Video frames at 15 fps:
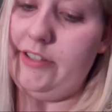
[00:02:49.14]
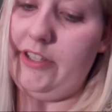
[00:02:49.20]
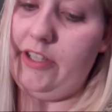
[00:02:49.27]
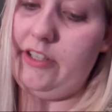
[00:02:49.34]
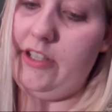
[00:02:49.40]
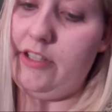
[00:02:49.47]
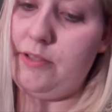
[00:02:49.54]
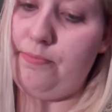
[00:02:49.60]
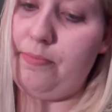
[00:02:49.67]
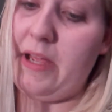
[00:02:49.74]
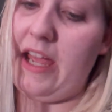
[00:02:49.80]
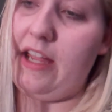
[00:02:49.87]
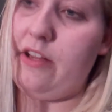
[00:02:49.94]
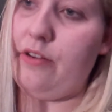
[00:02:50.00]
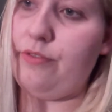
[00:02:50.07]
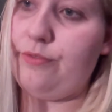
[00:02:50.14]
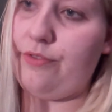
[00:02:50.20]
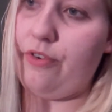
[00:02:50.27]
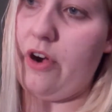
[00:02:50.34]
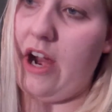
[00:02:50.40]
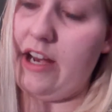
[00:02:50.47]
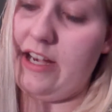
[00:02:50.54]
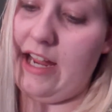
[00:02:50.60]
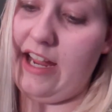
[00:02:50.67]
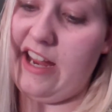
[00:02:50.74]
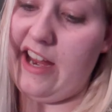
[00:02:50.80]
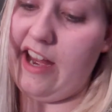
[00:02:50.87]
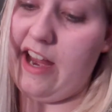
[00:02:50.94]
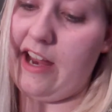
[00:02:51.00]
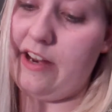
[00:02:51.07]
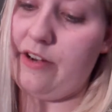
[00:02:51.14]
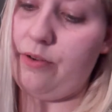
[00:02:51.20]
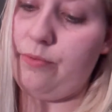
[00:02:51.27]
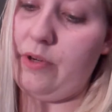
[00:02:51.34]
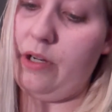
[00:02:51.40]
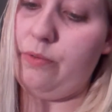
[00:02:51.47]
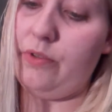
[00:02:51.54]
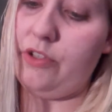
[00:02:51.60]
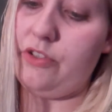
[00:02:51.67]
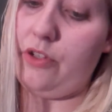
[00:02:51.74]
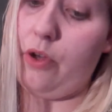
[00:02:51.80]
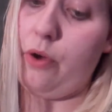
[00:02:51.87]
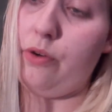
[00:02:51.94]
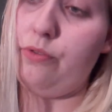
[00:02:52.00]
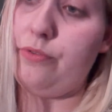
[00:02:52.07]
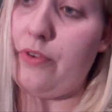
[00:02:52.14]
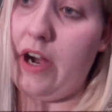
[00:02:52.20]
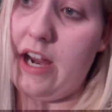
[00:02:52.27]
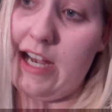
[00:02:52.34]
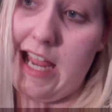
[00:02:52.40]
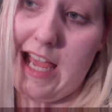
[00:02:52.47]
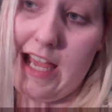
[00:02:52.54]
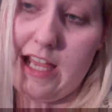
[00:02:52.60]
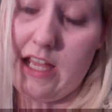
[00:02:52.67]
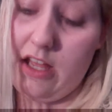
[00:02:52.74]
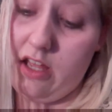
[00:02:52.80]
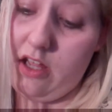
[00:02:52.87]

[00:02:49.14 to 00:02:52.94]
you need to pay on Friday and I really want to go Friday